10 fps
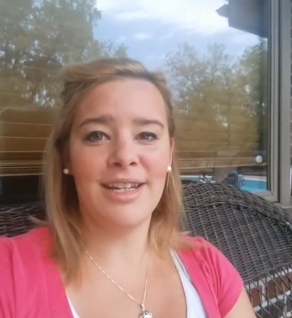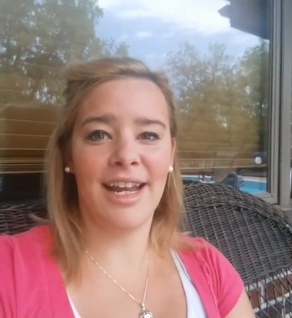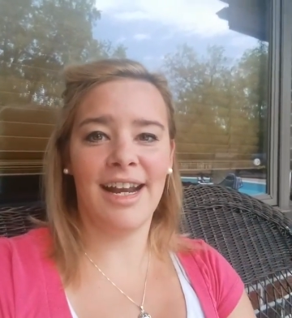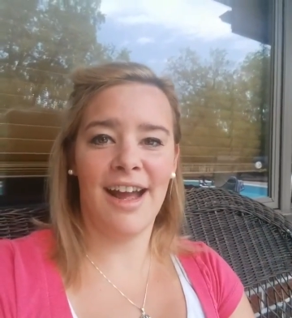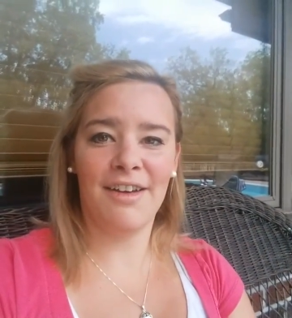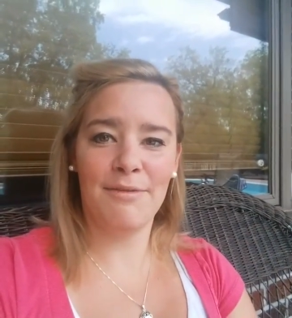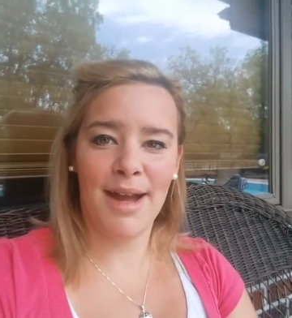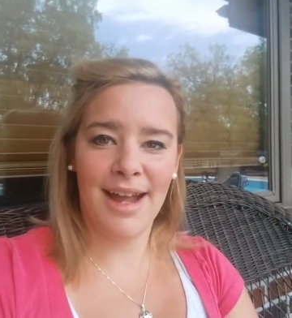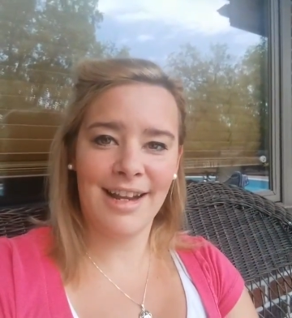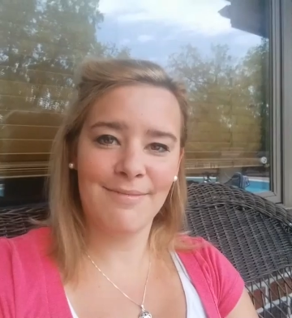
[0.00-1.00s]
take it out of
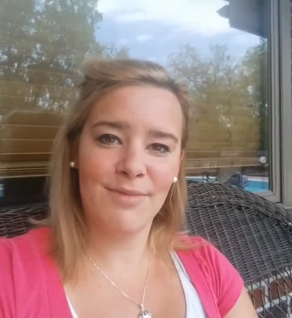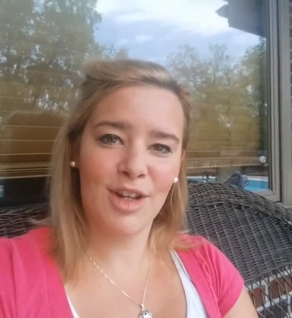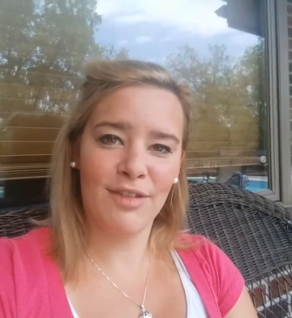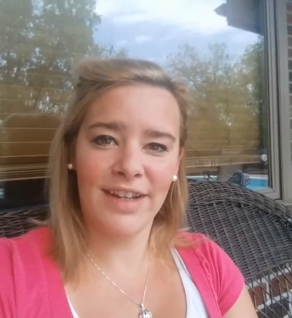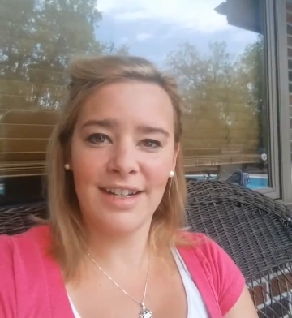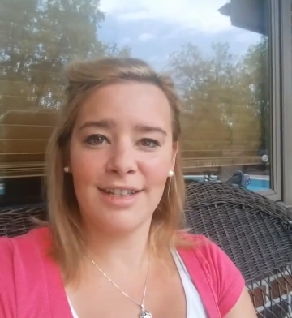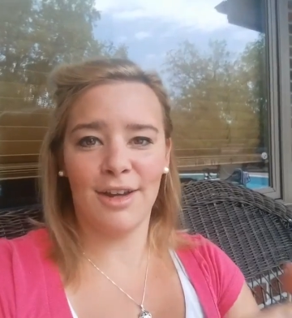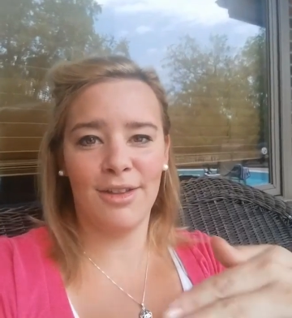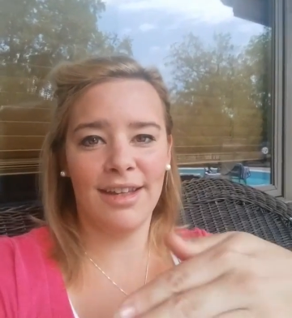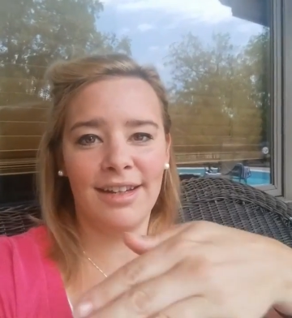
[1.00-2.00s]
my cervix
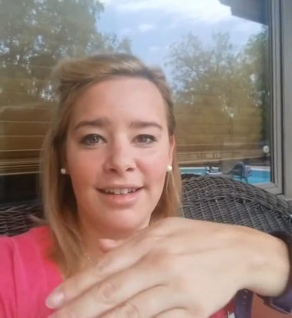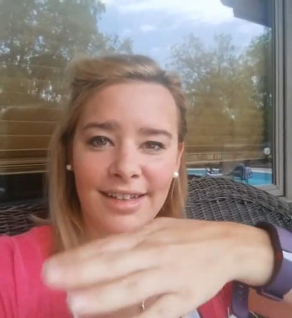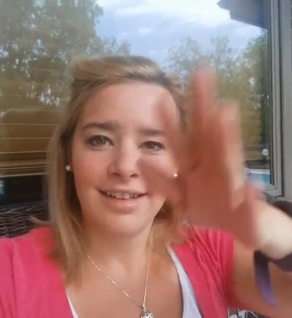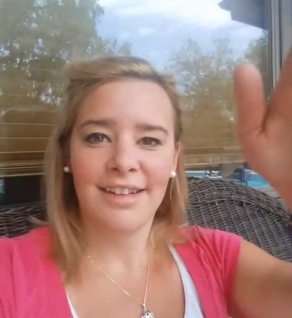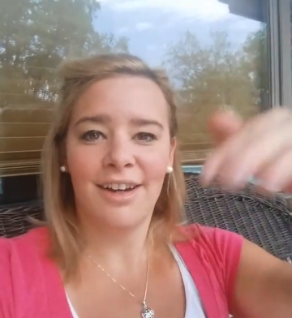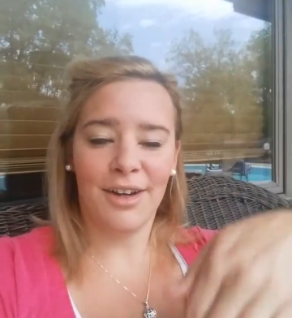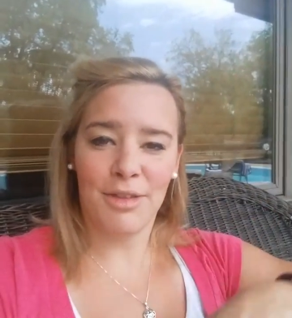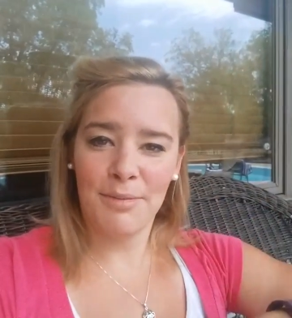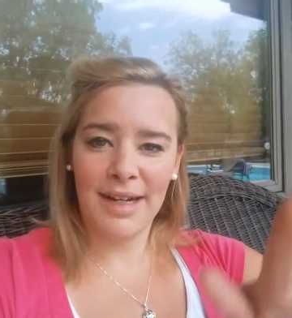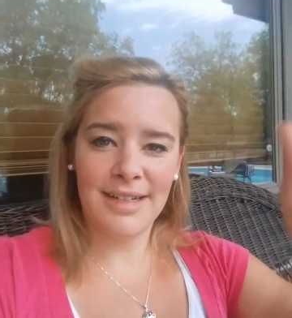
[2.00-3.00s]
or
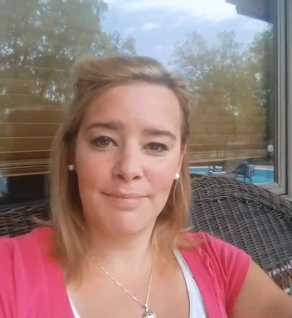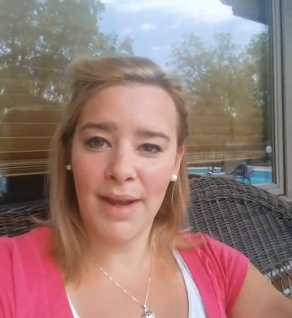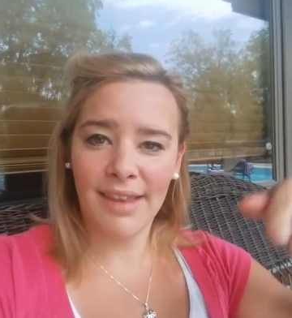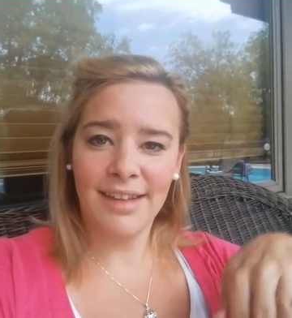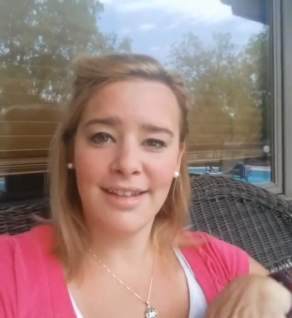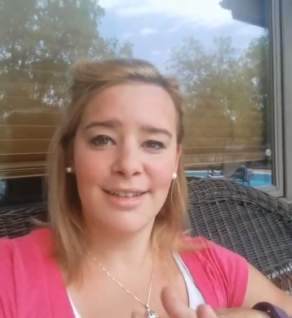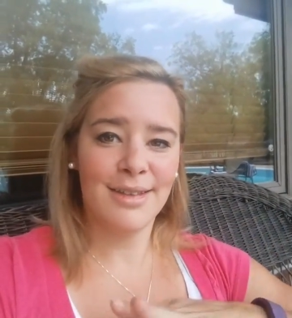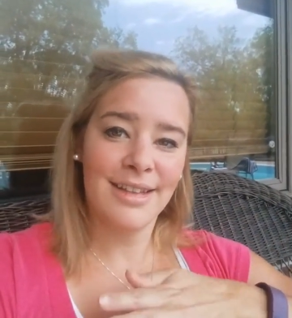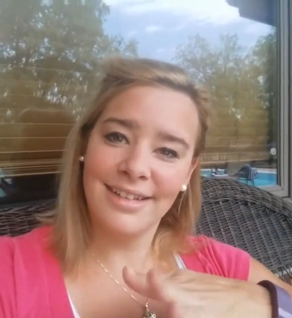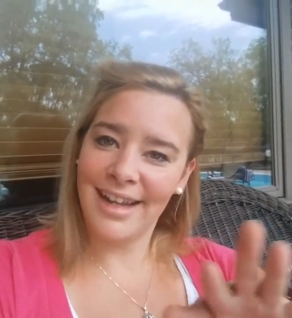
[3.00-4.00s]
through my belly
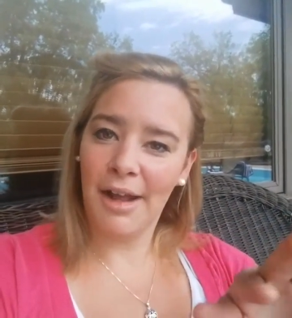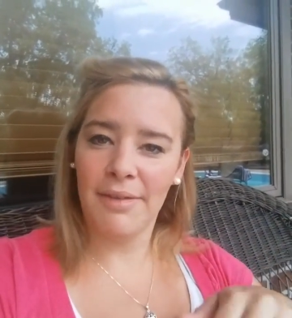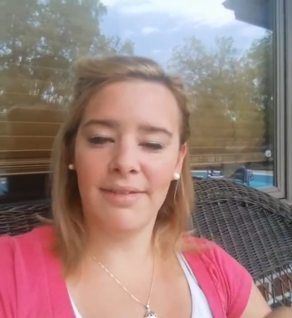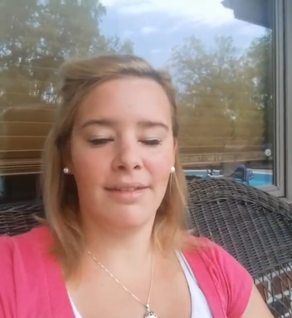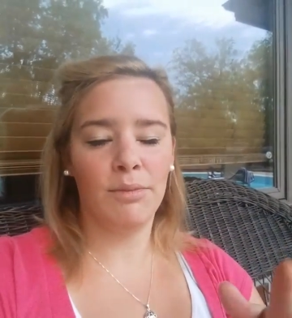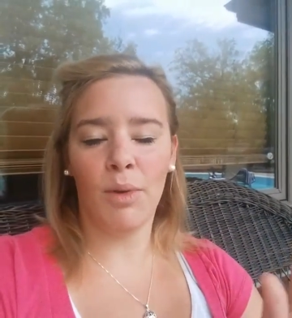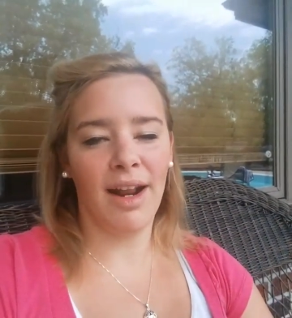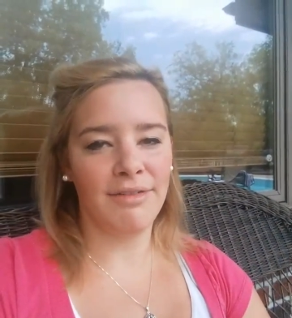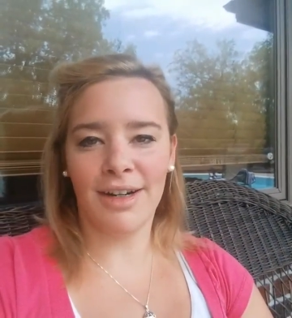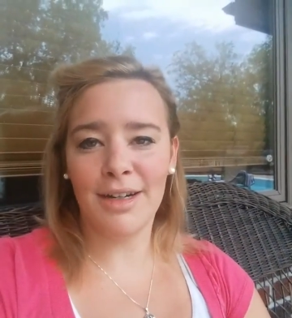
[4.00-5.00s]
so that down,
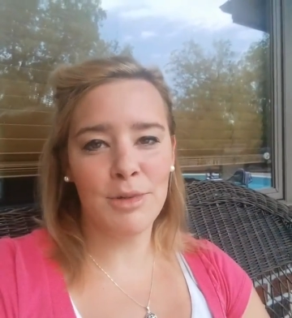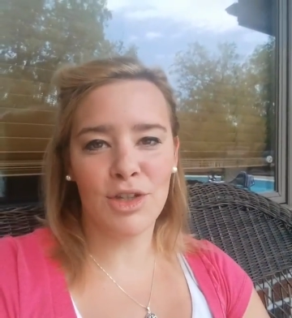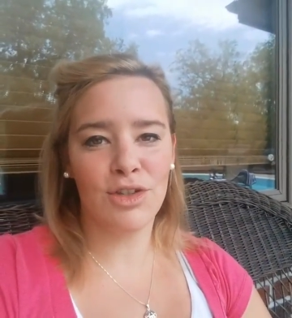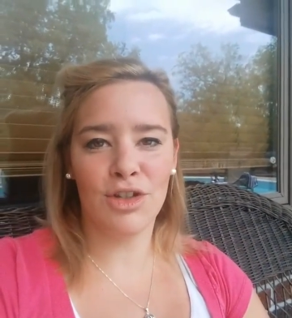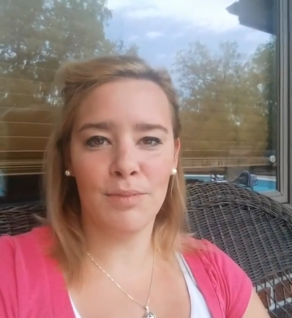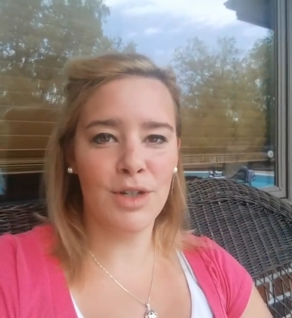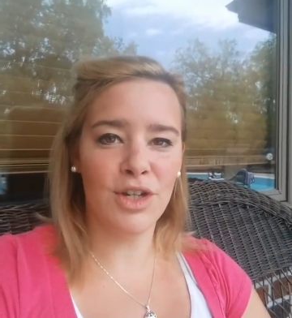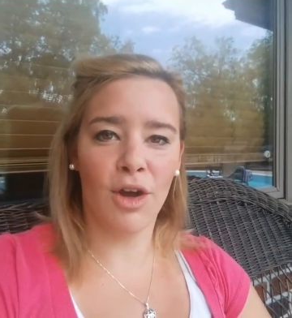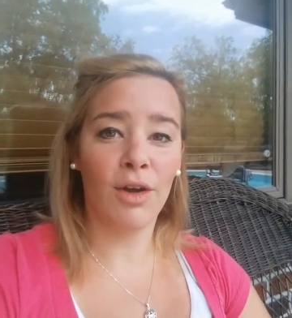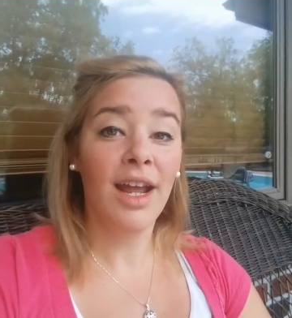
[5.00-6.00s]
whatever. It was a stupid
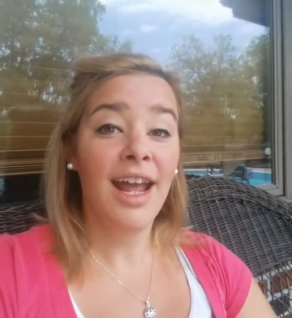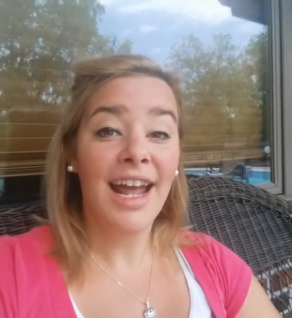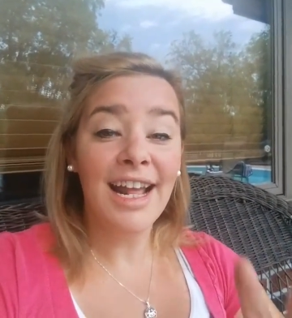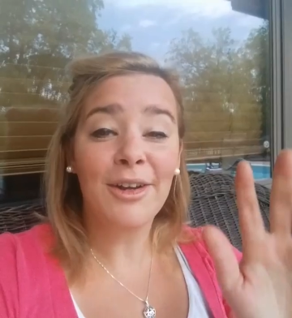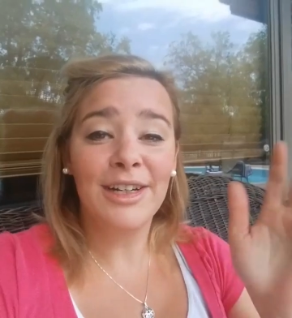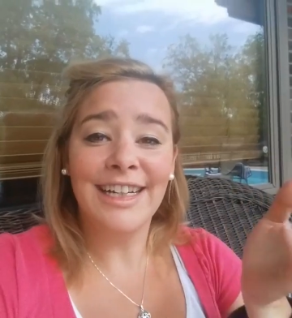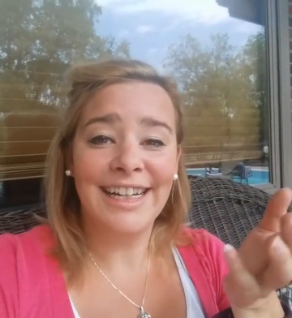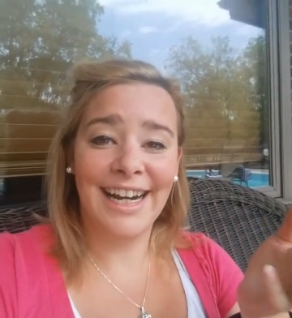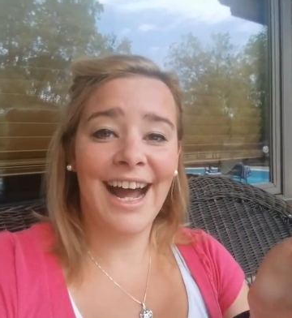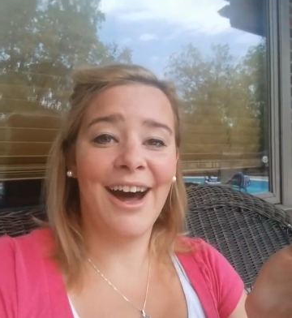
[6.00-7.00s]
joke. And I couldn't
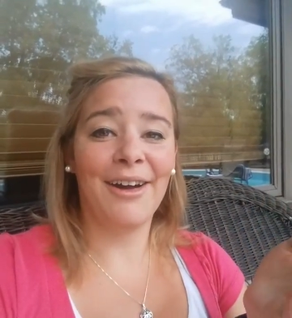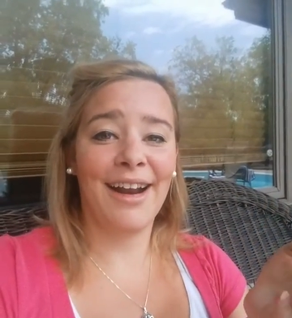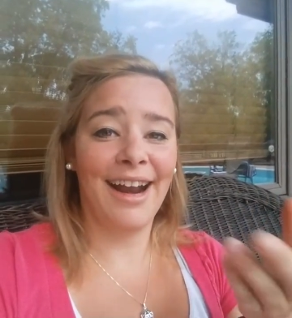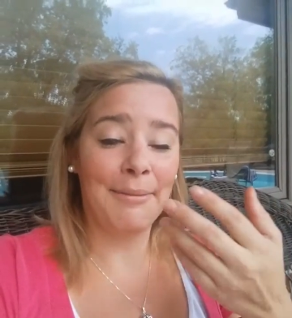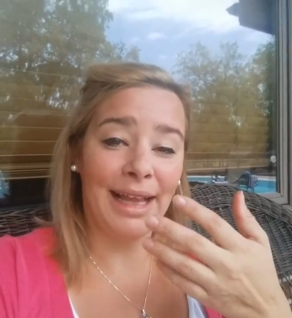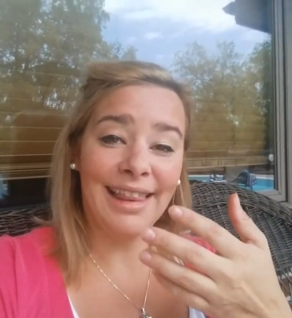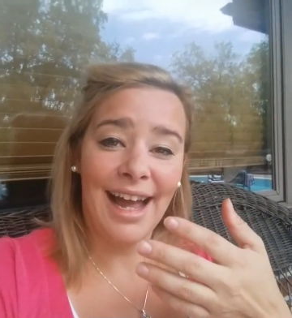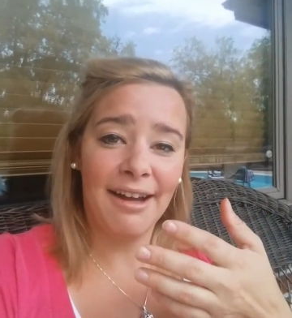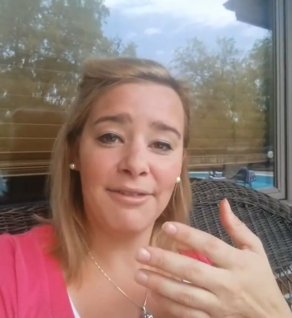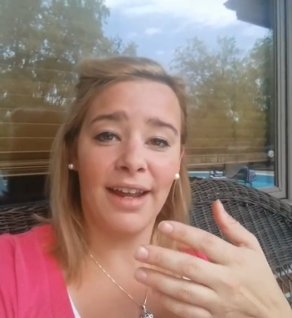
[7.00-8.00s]
get it out, and I'm like
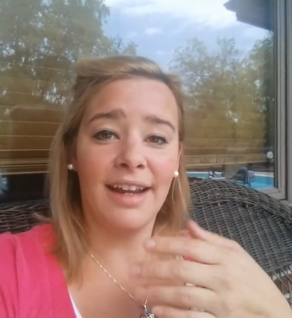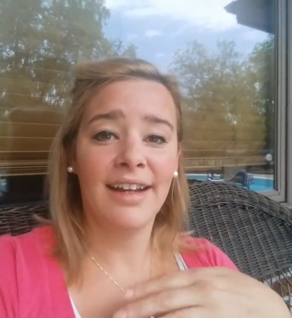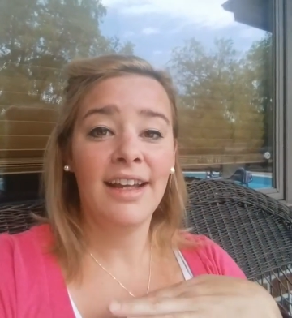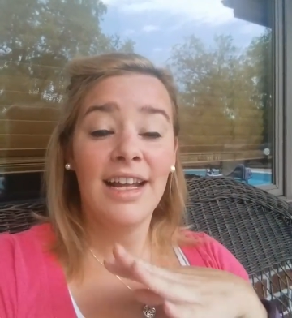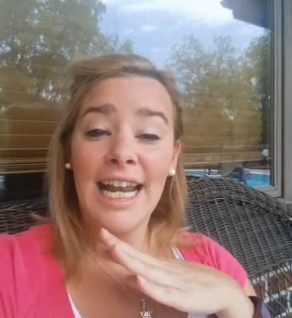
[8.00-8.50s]
laughing.